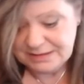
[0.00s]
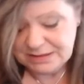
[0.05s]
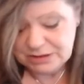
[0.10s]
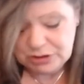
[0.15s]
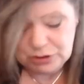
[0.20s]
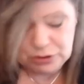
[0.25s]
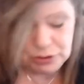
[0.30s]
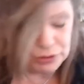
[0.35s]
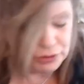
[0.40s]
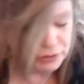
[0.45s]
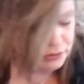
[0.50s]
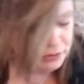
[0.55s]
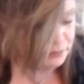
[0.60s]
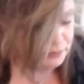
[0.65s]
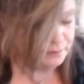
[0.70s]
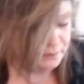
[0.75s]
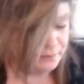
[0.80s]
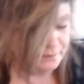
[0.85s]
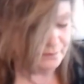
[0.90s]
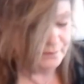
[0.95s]
Uh
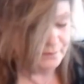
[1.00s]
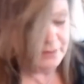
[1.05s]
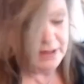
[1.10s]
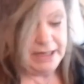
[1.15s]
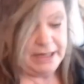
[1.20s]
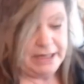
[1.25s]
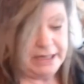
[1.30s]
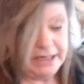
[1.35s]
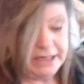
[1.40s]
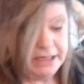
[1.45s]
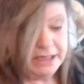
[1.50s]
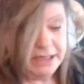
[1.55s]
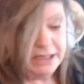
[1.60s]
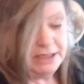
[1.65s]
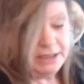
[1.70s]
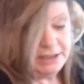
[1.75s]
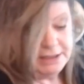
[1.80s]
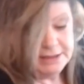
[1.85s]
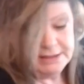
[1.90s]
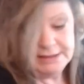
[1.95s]
oh.
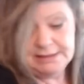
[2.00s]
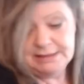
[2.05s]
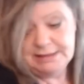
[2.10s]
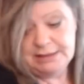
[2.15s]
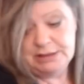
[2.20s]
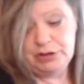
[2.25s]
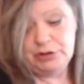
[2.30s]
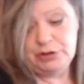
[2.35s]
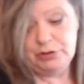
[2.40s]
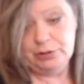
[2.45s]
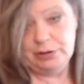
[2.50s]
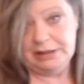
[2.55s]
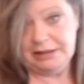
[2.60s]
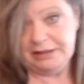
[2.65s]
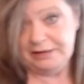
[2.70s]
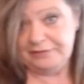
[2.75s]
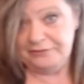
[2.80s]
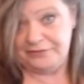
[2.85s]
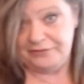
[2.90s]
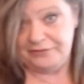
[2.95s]
new love